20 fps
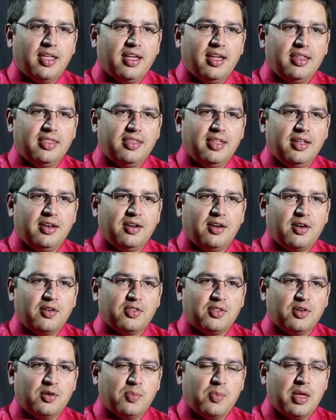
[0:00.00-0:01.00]
and then our
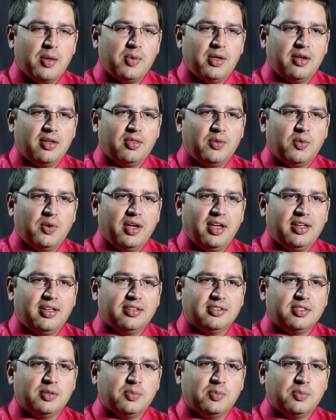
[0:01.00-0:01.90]
third baby on the way in